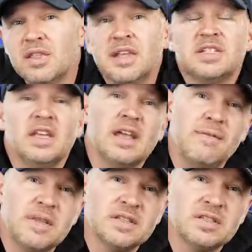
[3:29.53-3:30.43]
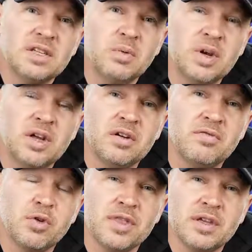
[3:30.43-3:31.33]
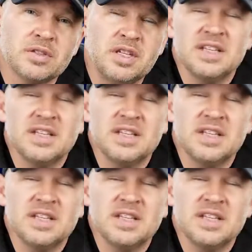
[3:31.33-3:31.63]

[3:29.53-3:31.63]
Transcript: than to get this T100 4000D.